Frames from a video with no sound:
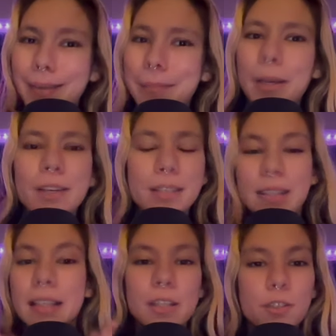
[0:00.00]
Because
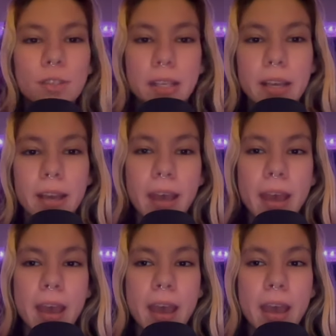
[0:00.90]
literally,
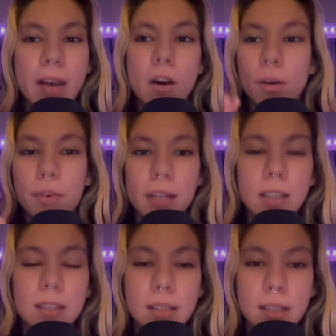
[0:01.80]
all
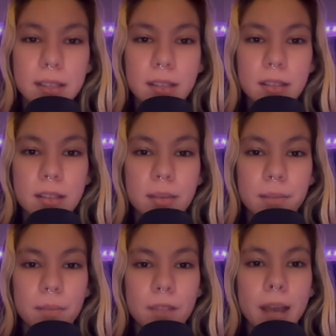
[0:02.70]
realities exist.
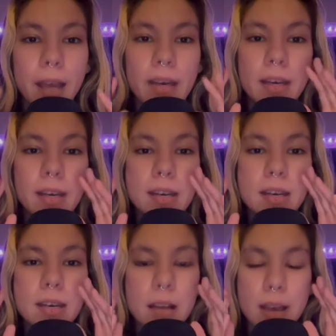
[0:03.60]
And
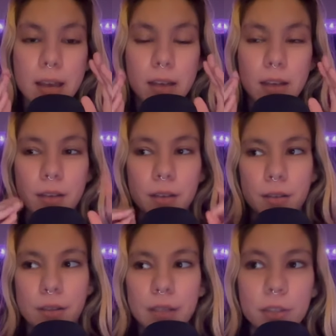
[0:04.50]
like,
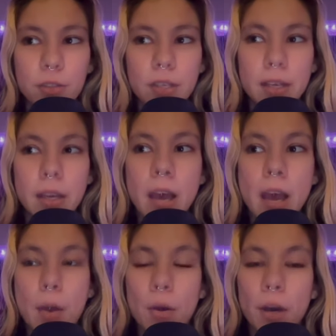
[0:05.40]
literally,
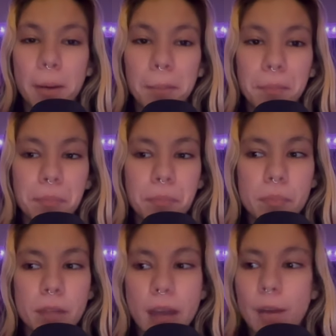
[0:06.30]
um...
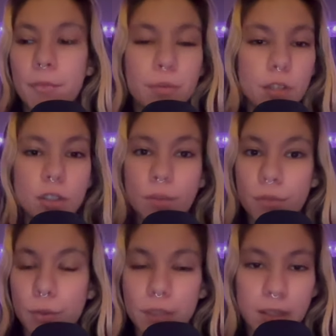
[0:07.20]
every version of
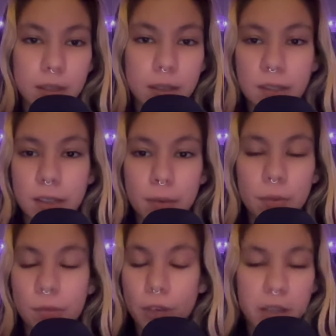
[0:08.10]
you is existing
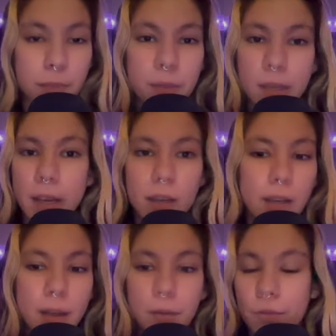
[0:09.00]
with your S P and
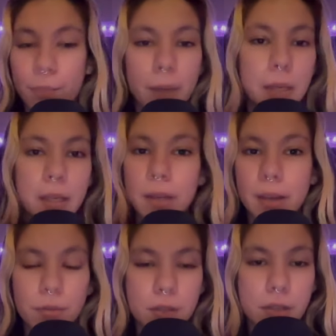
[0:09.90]
like with money and
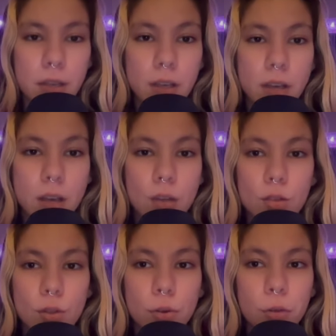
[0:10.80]
everything.
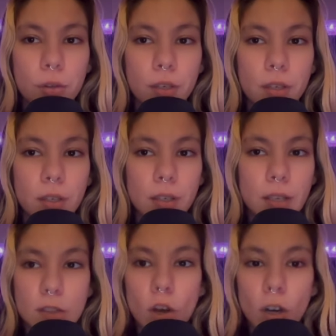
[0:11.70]
So
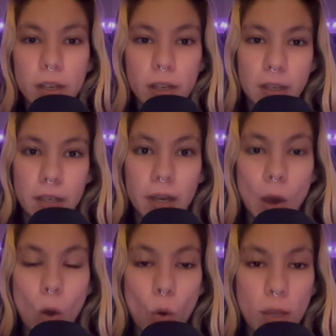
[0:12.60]
it's all here in the
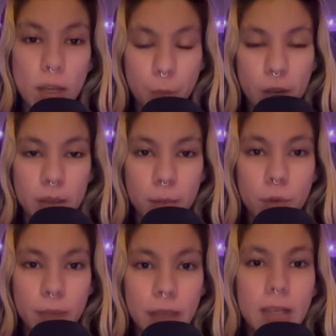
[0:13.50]
now, in the present
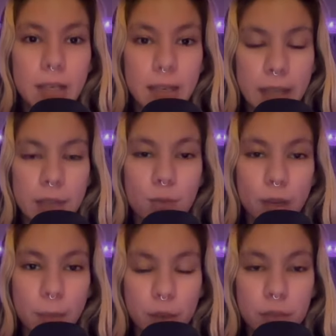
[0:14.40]
moment. That's why
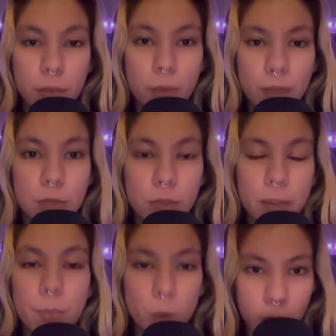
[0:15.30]
the present moment is really
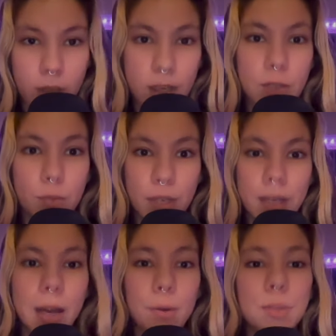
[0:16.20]
important. That's why the
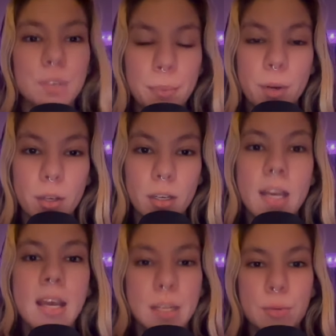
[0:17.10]
now is really important.
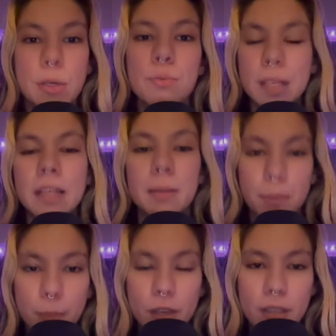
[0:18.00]
That's why you really need to
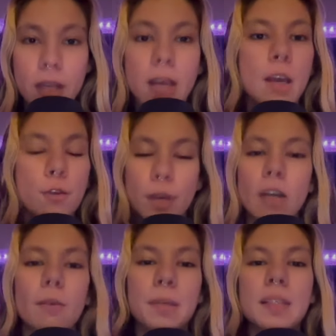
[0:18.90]
be present. You
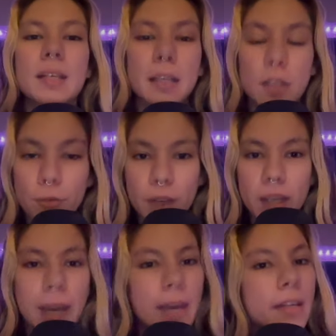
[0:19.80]
cannot be stuck in your
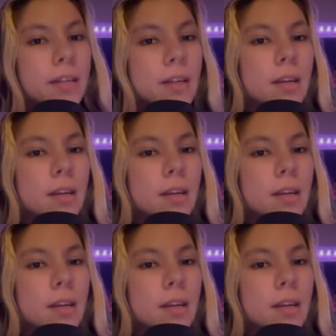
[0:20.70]
fucking head.